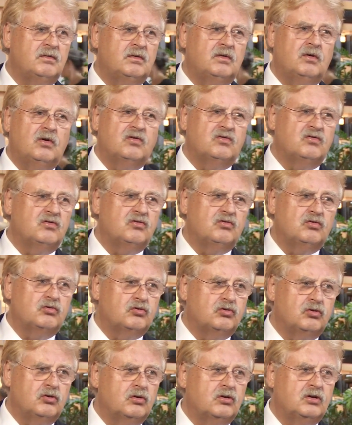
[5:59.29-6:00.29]
Also to
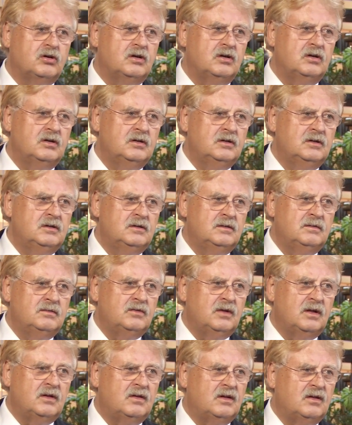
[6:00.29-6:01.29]
Turkey,
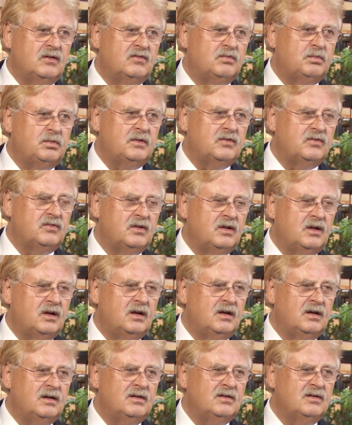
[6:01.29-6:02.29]
that there's
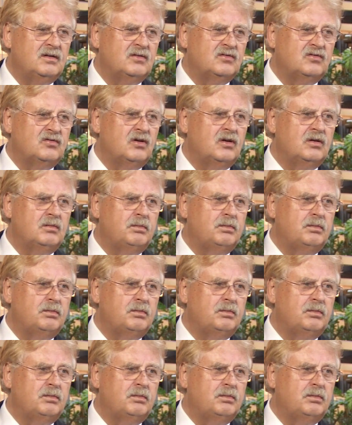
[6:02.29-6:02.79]
still certain